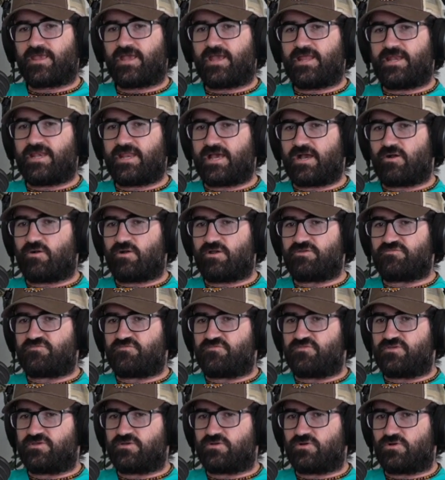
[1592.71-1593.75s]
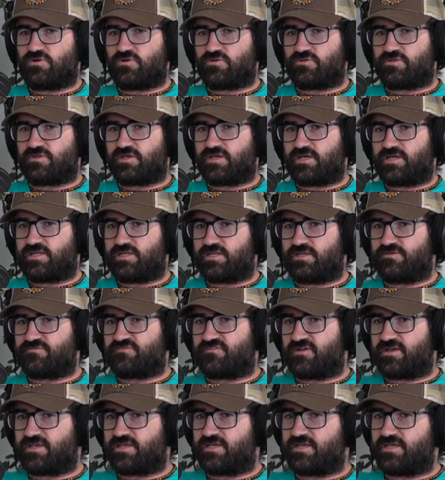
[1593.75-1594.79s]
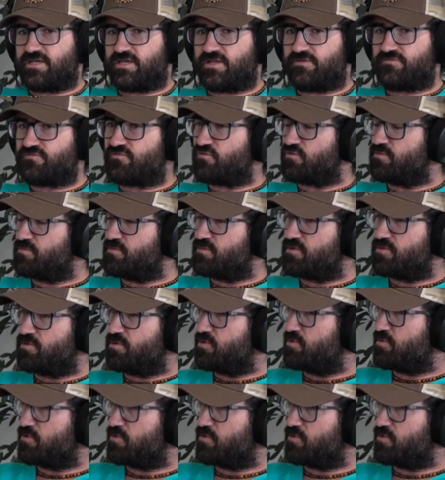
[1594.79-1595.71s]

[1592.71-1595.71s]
And now I feel that if I can get a 4 millimeter